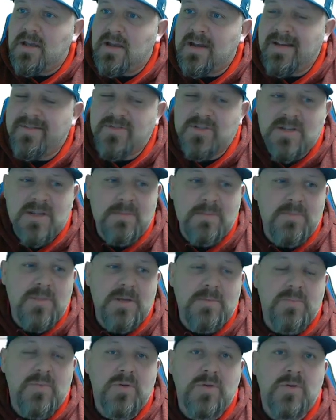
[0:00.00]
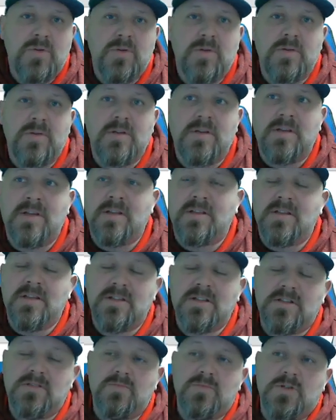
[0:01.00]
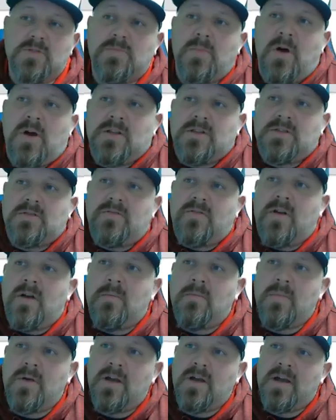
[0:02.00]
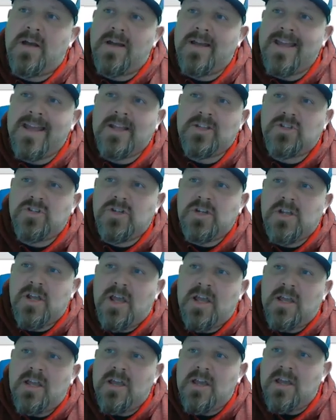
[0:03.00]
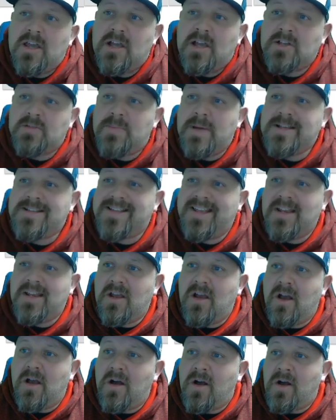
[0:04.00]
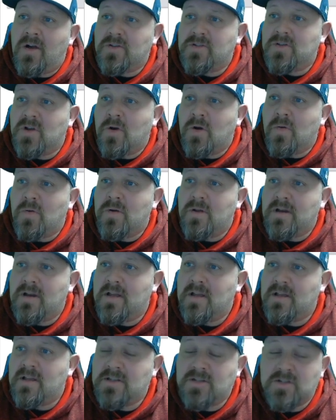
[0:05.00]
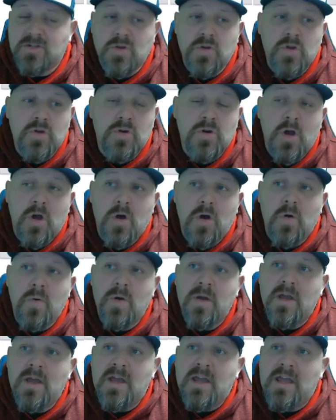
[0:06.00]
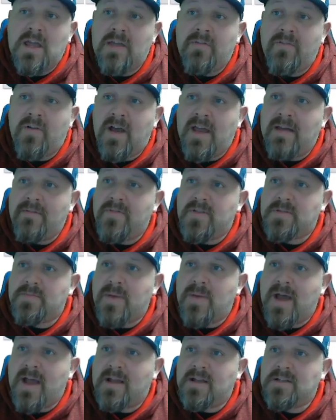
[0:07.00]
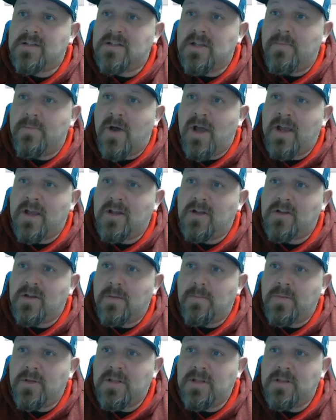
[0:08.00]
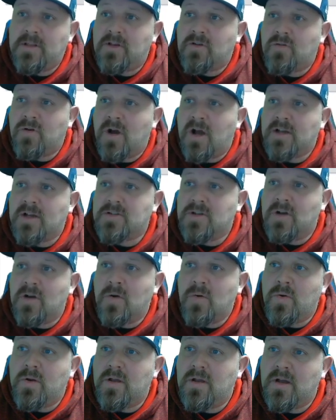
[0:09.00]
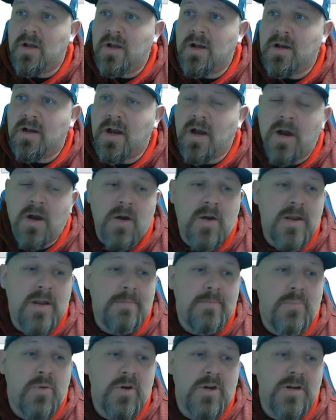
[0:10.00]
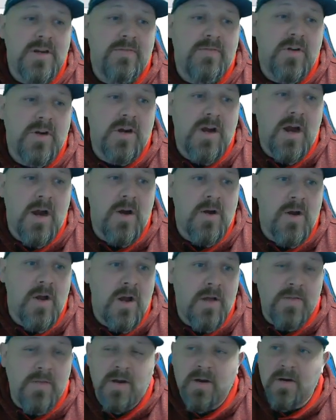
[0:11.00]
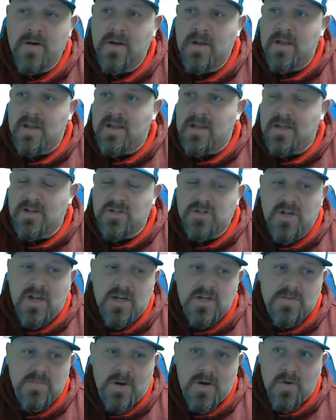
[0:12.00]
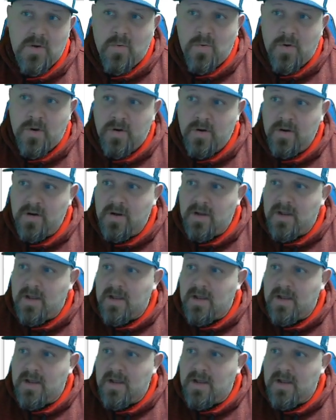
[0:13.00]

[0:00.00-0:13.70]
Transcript: And I've seen people get these response from HGA, because basically also, just so you know, if I have this packing slip, I could completely cross out a card and put a different card on there and change my order.